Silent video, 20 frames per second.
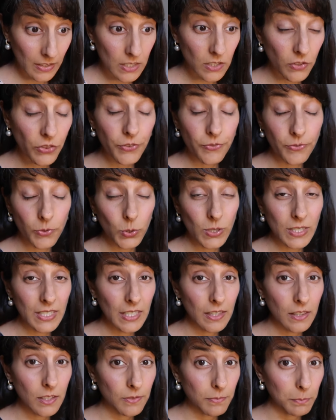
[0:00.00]
this on the
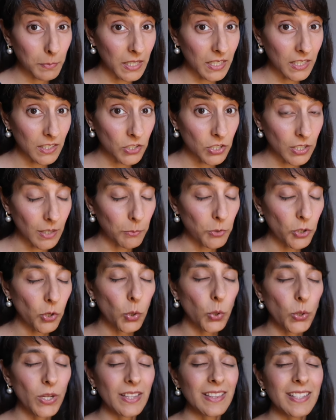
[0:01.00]
fourteenth of March. I'm
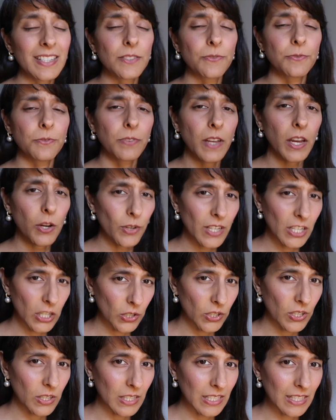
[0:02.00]
recording this very
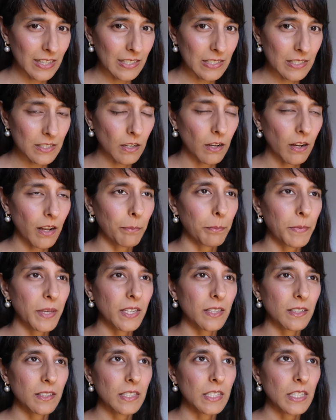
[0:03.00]
early this time
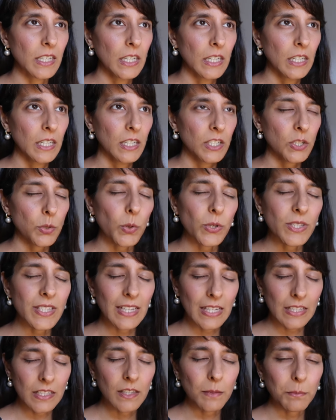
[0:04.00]
because towards
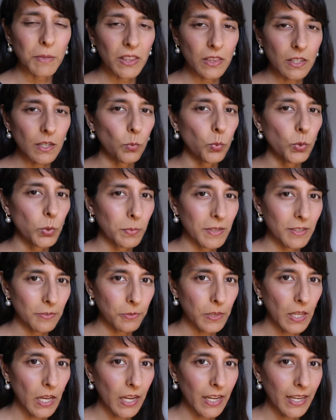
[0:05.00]
the end of the month I will be
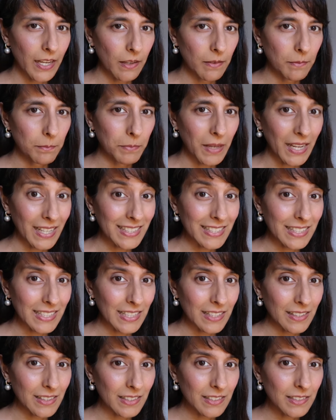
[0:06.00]
flying back to
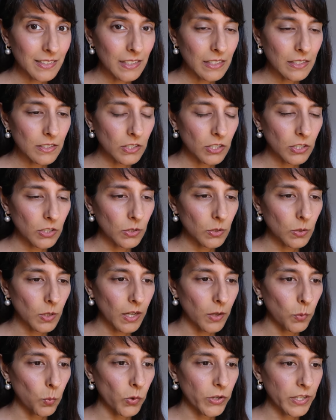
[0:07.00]
England. So
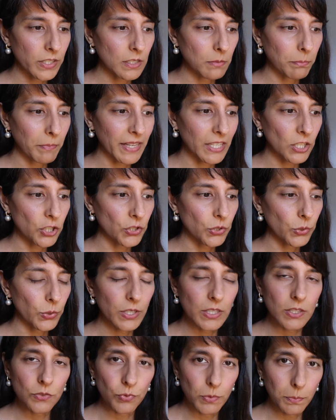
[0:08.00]
I wanted to make sure
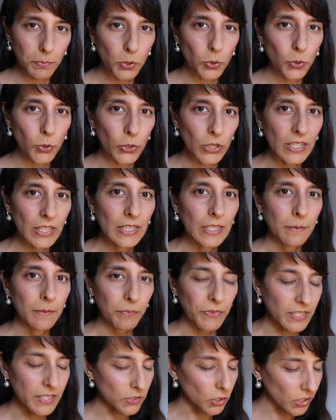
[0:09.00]
this report
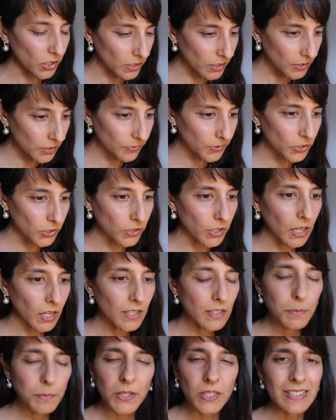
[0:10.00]
is early for you
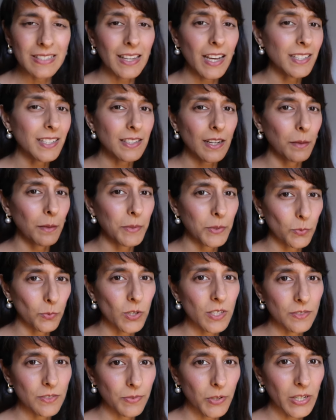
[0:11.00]
guys, because last time it
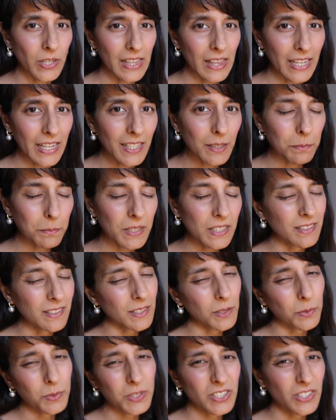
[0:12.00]
was very late because
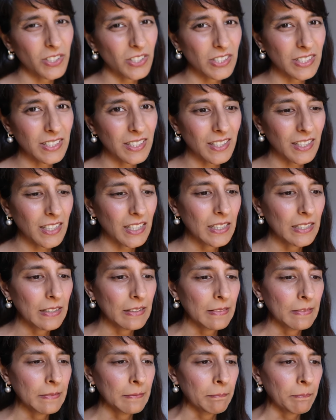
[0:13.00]
I was so sick.
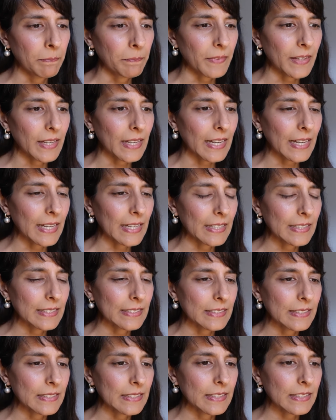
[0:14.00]

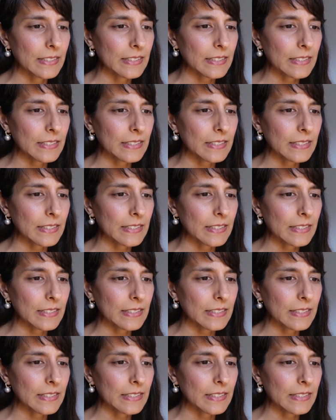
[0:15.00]
And